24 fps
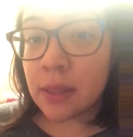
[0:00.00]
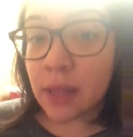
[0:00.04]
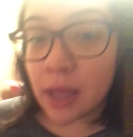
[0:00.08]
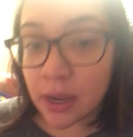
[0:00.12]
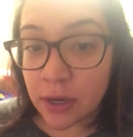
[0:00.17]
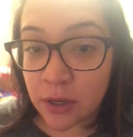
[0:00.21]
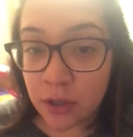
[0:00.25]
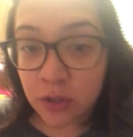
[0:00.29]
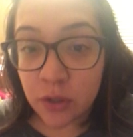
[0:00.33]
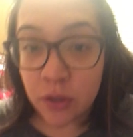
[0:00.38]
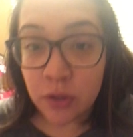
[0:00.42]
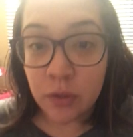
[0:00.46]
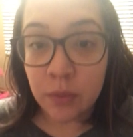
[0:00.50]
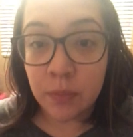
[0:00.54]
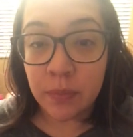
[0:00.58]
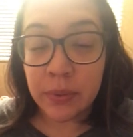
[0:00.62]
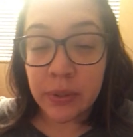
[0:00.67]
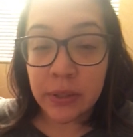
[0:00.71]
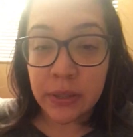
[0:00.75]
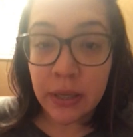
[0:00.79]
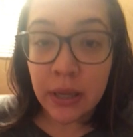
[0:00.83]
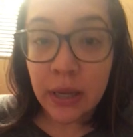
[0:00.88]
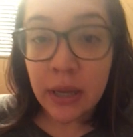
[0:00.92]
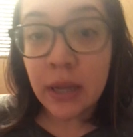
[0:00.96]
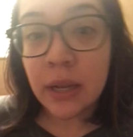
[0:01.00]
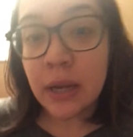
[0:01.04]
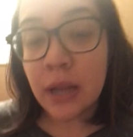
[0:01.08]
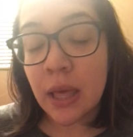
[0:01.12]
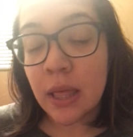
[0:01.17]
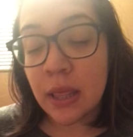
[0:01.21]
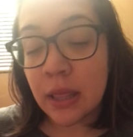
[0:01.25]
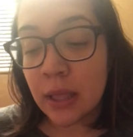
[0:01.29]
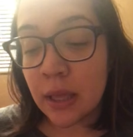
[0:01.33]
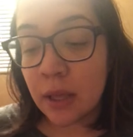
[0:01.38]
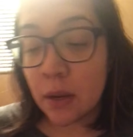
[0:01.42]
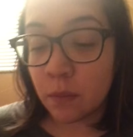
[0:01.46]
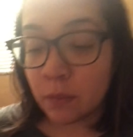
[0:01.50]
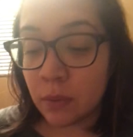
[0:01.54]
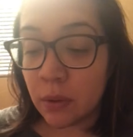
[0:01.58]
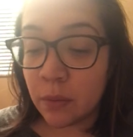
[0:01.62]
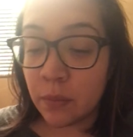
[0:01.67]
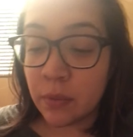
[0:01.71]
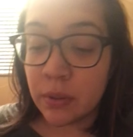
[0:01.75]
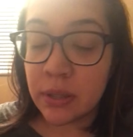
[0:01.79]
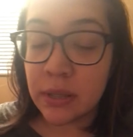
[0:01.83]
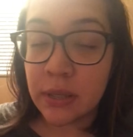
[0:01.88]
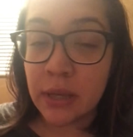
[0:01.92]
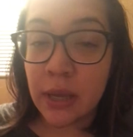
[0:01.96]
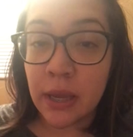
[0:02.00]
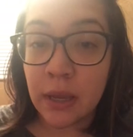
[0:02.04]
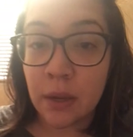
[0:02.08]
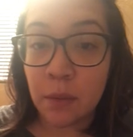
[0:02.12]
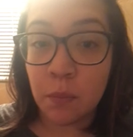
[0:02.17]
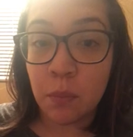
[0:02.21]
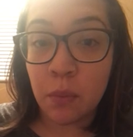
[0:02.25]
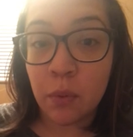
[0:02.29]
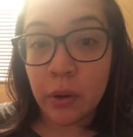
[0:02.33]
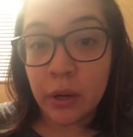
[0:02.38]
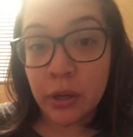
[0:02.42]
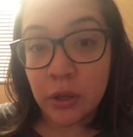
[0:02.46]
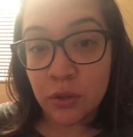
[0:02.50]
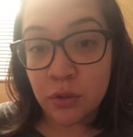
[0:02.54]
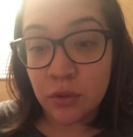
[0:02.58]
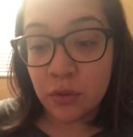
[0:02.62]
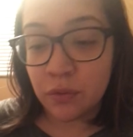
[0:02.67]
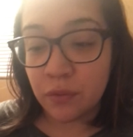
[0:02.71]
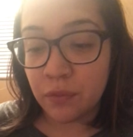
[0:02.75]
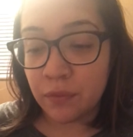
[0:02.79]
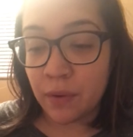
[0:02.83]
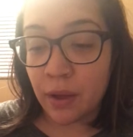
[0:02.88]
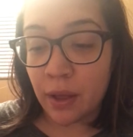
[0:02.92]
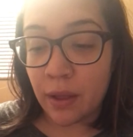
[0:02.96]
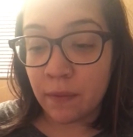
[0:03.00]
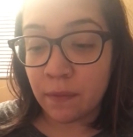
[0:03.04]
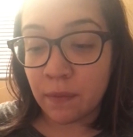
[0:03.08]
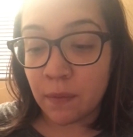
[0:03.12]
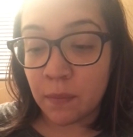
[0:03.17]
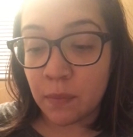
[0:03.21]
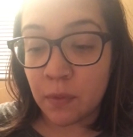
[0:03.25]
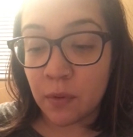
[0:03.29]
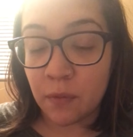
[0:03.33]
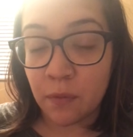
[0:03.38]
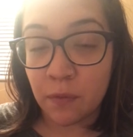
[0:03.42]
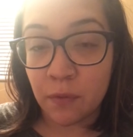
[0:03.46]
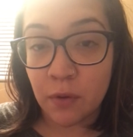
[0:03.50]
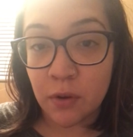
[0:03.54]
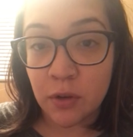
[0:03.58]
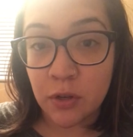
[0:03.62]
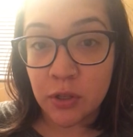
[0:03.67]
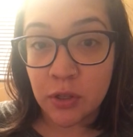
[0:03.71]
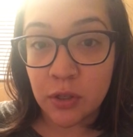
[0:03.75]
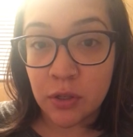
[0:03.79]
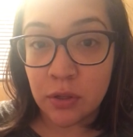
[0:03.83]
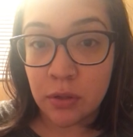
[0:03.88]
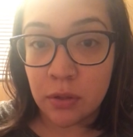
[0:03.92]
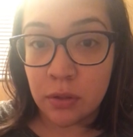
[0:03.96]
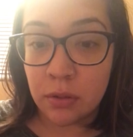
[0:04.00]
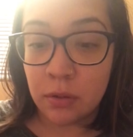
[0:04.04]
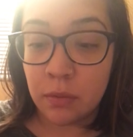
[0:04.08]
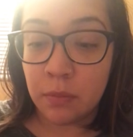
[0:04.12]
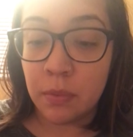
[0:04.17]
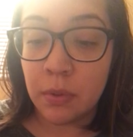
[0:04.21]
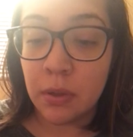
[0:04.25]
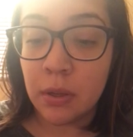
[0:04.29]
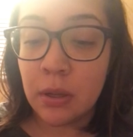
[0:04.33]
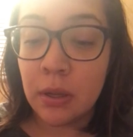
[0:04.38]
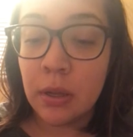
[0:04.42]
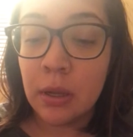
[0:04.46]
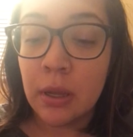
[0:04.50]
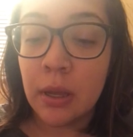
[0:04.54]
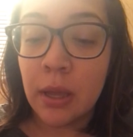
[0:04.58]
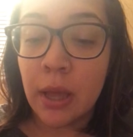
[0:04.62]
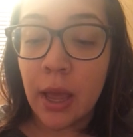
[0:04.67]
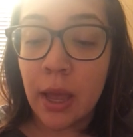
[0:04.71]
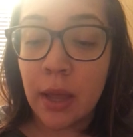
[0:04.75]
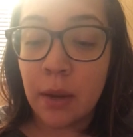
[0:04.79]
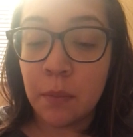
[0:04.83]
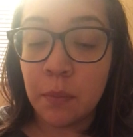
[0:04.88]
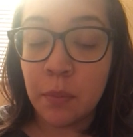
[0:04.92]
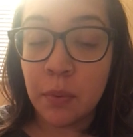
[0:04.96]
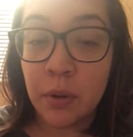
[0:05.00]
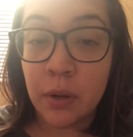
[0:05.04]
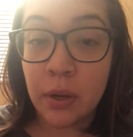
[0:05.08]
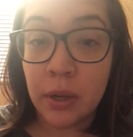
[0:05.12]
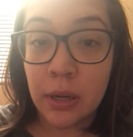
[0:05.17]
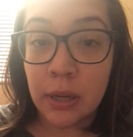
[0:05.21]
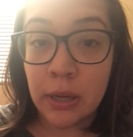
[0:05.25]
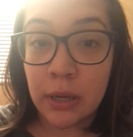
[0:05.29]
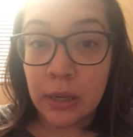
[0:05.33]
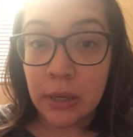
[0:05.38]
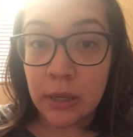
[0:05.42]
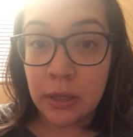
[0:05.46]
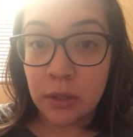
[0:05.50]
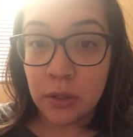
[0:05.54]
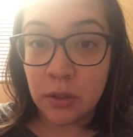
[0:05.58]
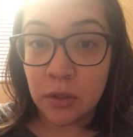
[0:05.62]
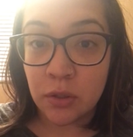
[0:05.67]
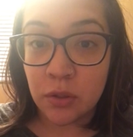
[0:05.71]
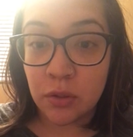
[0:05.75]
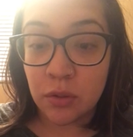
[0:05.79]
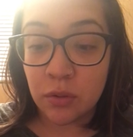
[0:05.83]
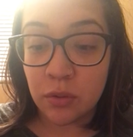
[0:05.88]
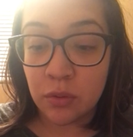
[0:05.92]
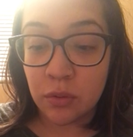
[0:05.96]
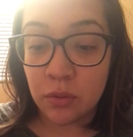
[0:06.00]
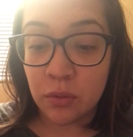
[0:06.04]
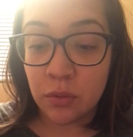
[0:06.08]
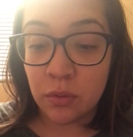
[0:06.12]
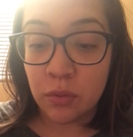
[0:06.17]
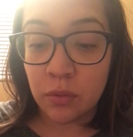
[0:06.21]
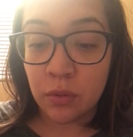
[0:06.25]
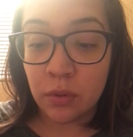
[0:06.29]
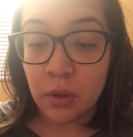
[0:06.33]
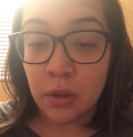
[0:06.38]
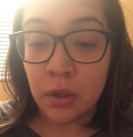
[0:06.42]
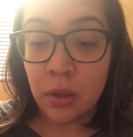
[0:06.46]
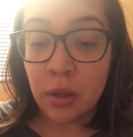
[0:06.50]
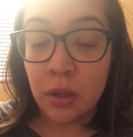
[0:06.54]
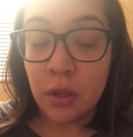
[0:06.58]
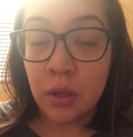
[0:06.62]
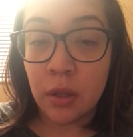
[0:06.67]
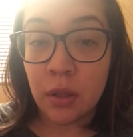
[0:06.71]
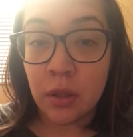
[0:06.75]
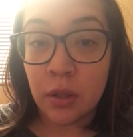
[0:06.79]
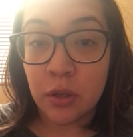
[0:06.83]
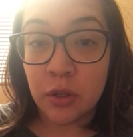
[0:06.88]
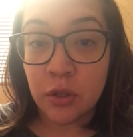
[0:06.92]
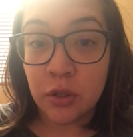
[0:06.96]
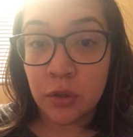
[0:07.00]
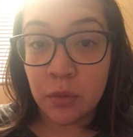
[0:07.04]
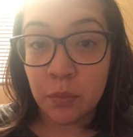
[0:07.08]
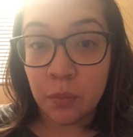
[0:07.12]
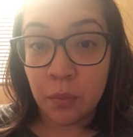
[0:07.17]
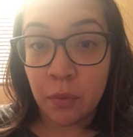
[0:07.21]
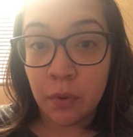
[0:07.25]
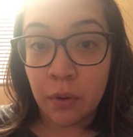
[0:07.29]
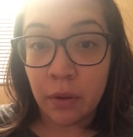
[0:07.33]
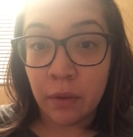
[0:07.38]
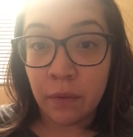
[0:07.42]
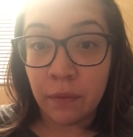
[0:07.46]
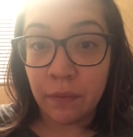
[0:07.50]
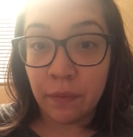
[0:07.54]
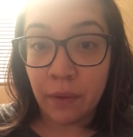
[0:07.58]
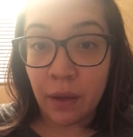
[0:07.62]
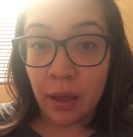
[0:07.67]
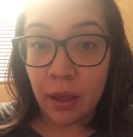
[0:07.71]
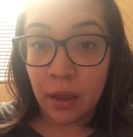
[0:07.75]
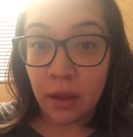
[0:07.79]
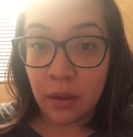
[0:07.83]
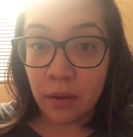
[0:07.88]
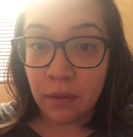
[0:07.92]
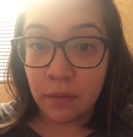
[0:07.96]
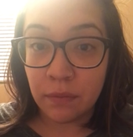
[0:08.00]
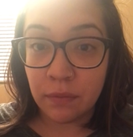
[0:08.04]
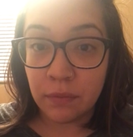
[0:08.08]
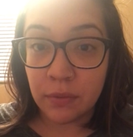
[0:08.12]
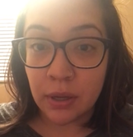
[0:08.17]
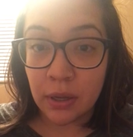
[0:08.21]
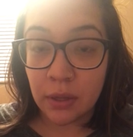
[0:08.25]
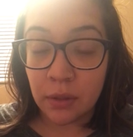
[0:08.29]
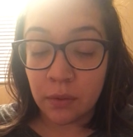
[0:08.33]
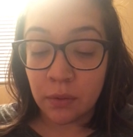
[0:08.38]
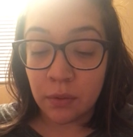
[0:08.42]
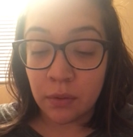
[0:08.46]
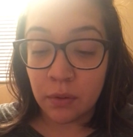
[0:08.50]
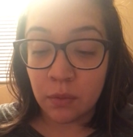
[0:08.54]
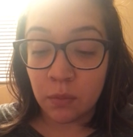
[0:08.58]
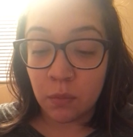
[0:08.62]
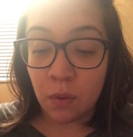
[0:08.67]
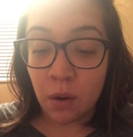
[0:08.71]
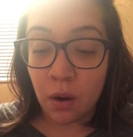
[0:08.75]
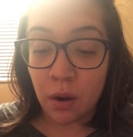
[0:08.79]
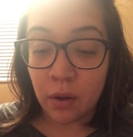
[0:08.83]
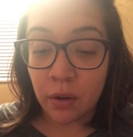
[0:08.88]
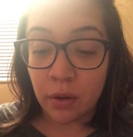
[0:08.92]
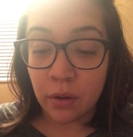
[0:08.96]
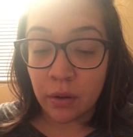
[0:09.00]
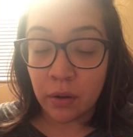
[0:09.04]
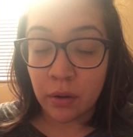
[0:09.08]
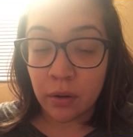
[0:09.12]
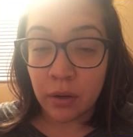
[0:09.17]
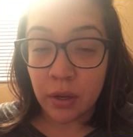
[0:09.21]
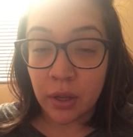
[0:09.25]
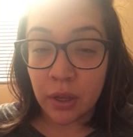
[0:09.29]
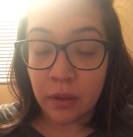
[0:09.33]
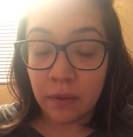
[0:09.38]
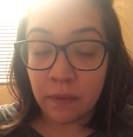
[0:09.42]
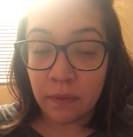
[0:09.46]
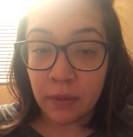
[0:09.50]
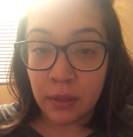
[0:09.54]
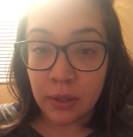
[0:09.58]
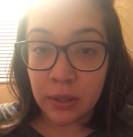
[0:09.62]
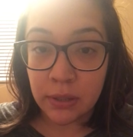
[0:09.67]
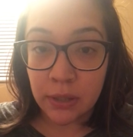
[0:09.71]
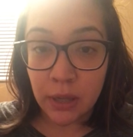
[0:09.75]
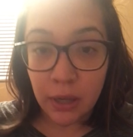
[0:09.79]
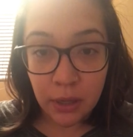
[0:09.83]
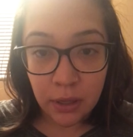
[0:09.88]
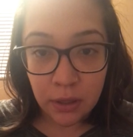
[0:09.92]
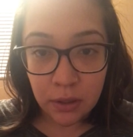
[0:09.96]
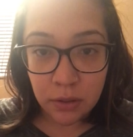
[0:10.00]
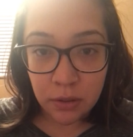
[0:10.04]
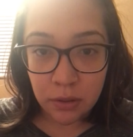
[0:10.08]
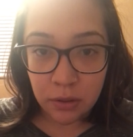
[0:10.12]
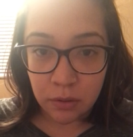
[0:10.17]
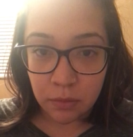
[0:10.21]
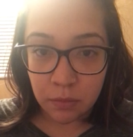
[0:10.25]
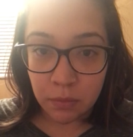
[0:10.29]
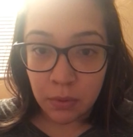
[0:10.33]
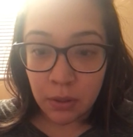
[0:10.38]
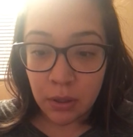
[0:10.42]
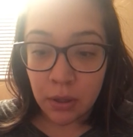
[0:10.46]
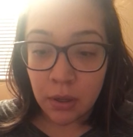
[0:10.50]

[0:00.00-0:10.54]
that tube sit, and then we would take 0.25 from the first tube and put it into the 2.5 diluted water of the second tube.